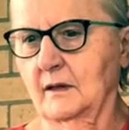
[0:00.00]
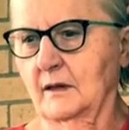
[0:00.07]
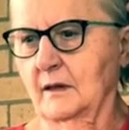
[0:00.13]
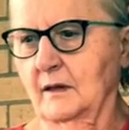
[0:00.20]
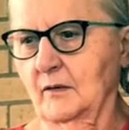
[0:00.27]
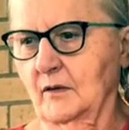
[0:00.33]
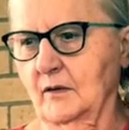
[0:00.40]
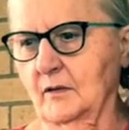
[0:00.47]

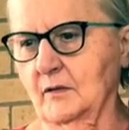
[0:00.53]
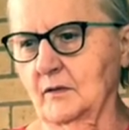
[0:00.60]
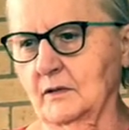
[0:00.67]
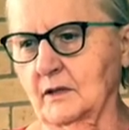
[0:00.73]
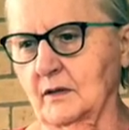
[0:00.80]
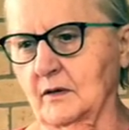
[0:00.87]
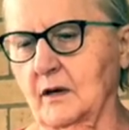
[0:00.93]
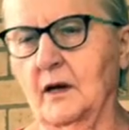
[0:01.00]
who was
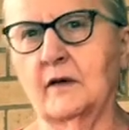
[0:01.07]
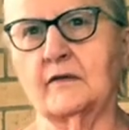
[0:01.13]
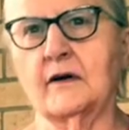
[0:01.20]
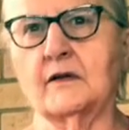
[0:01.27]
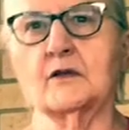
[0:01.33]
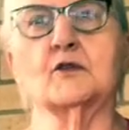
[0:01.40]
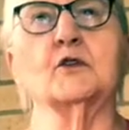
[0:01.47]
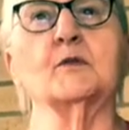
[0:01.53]
our
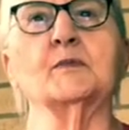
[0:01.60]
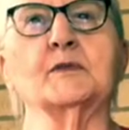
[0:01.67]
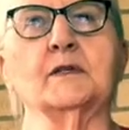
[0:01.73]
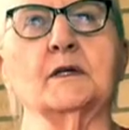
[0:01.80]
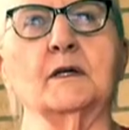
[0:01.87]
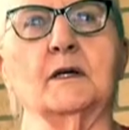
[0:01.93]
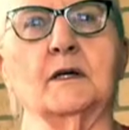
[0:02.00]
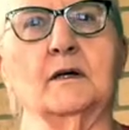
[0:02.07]
Father
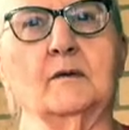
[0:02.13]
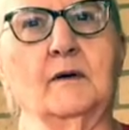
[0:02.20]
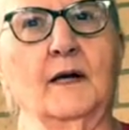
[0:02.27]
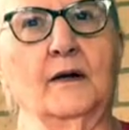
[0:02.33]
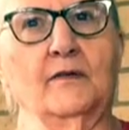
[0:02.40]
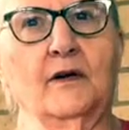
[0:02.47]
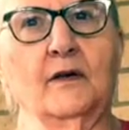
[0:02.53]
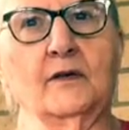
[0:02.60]
Dubsky? We had
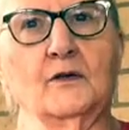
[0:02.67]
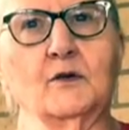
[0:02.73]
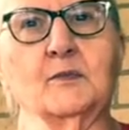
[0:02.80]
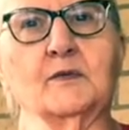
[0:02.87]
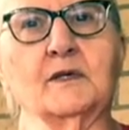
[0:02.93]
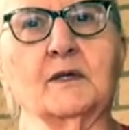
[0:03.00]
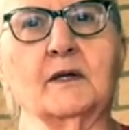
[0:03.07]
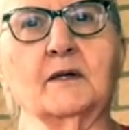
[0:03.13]
Father
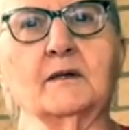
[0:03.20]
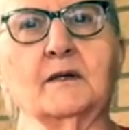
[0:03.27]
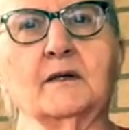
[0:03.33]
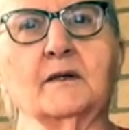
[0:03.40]
Dubsky out there